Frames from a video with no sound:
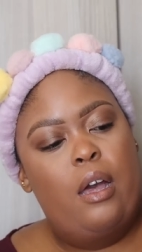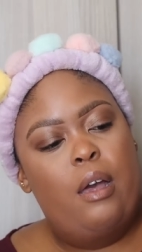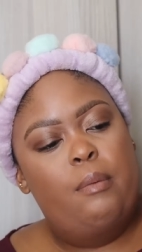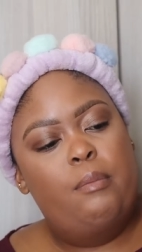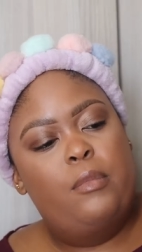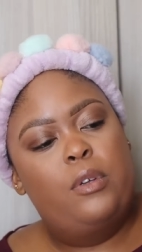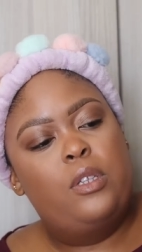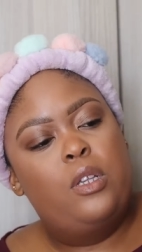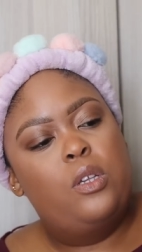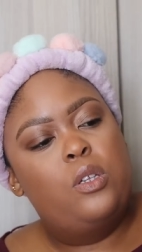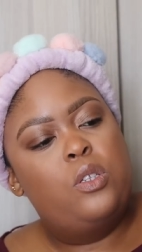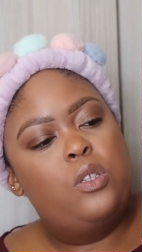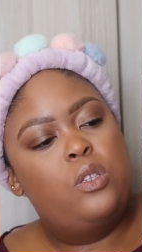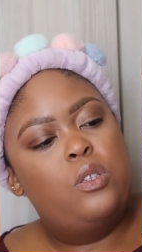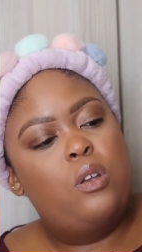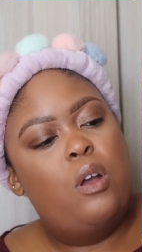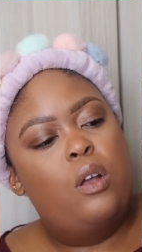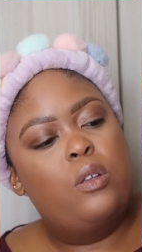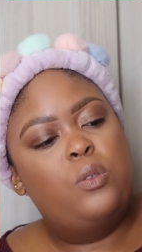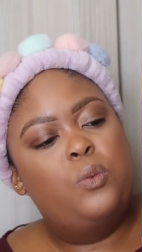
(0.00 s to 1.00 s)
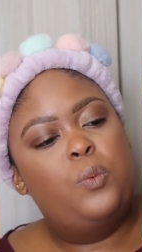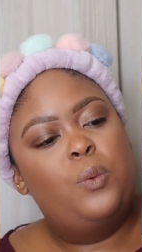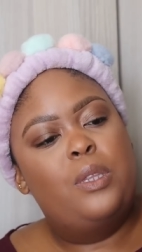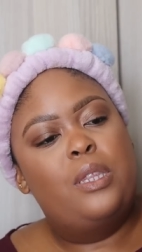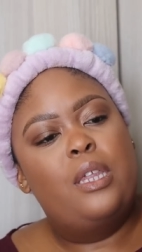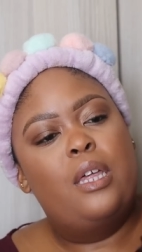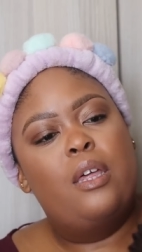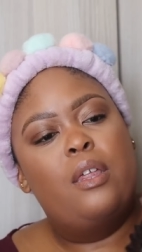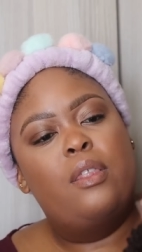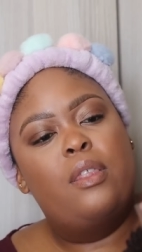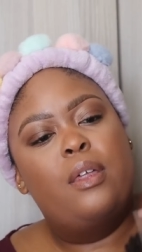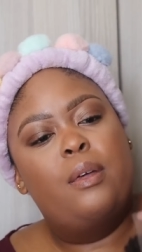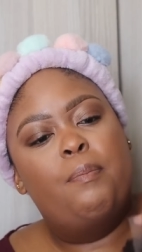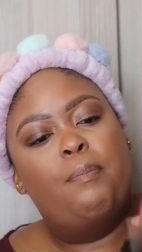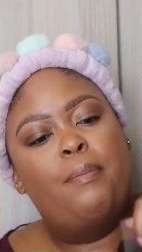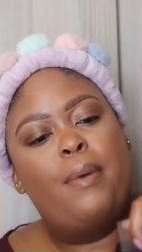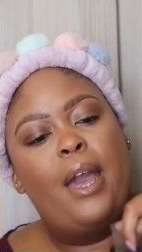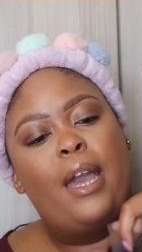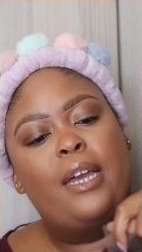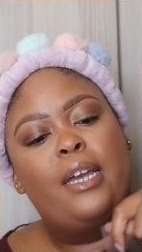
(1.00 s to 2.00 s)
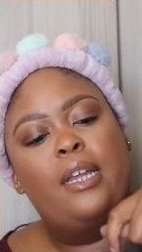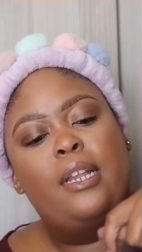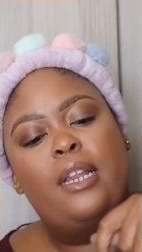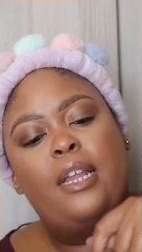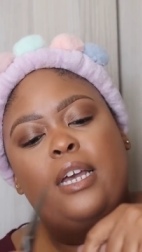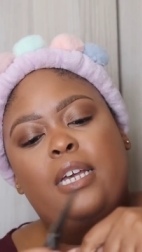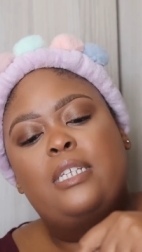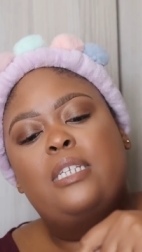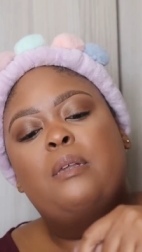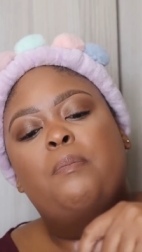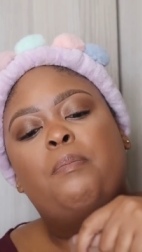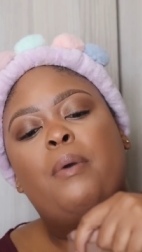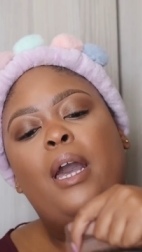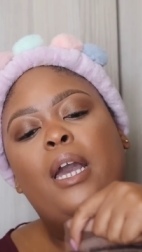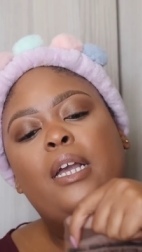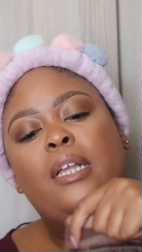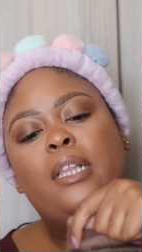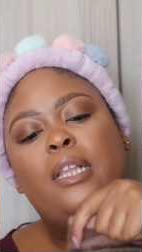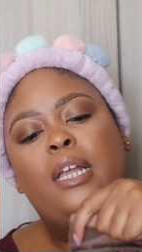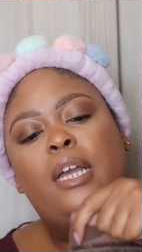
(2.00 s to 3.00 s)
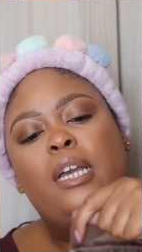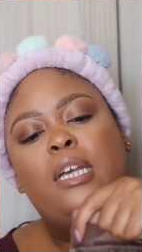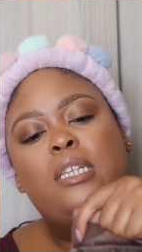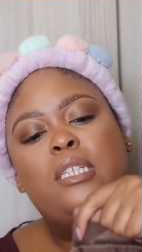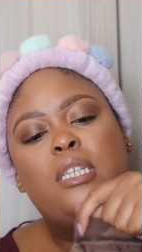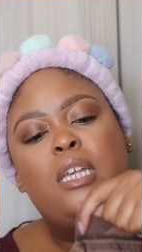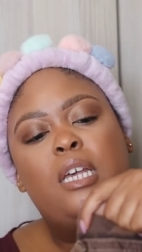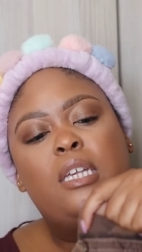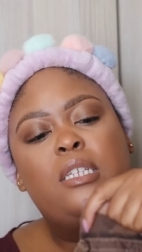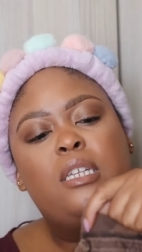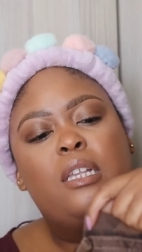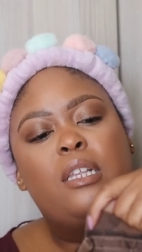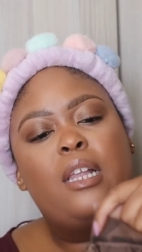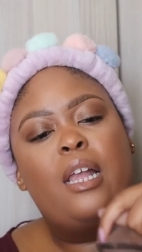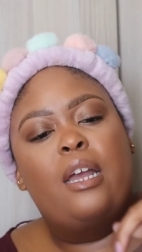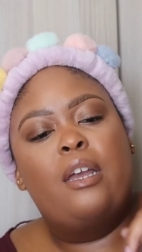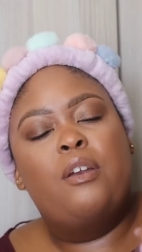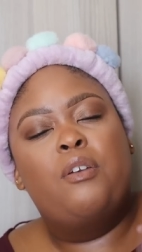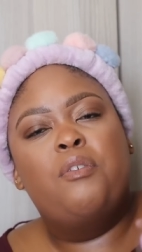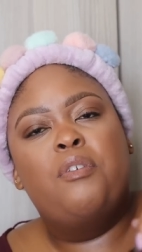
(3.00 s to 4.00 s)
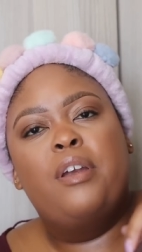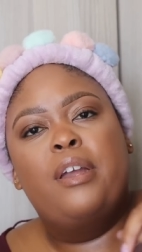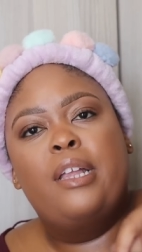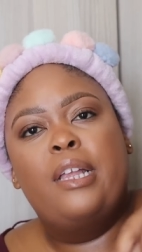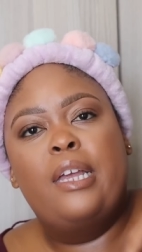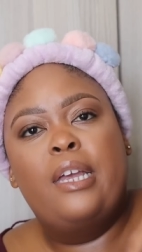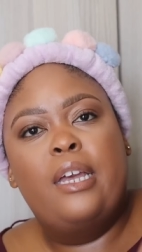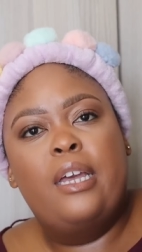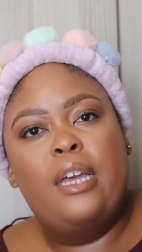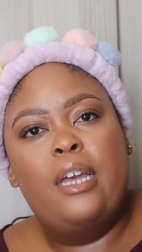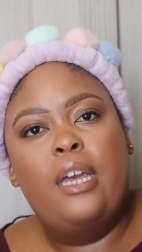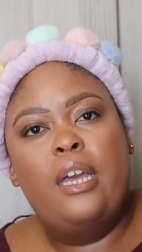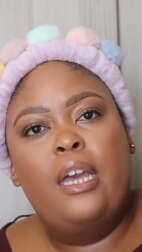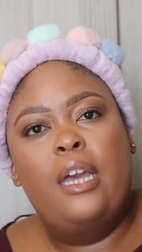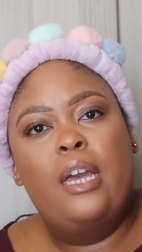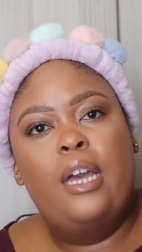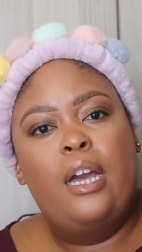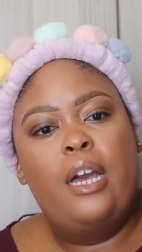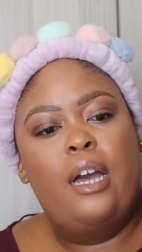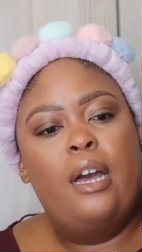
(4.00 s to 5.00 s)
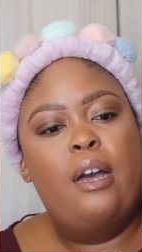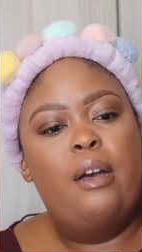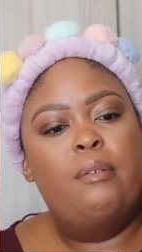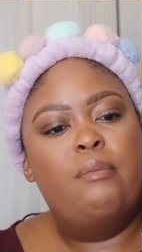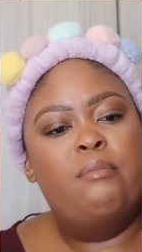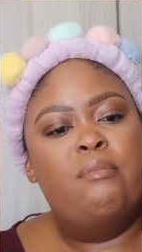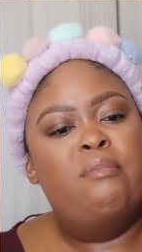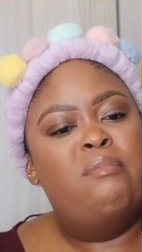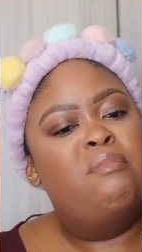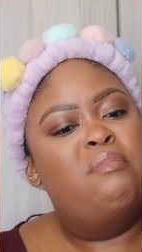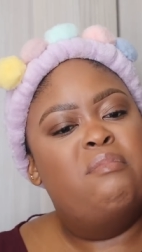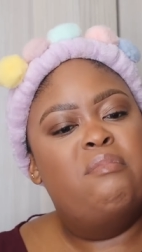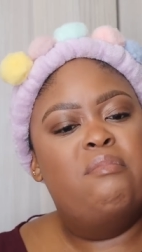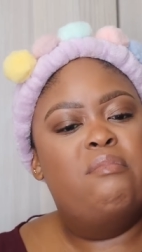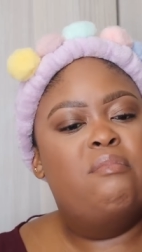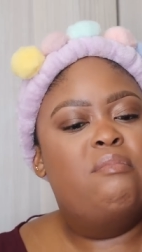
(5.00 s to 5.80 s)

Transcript: I'm gonna start with the back lace the back lace isn't like really um,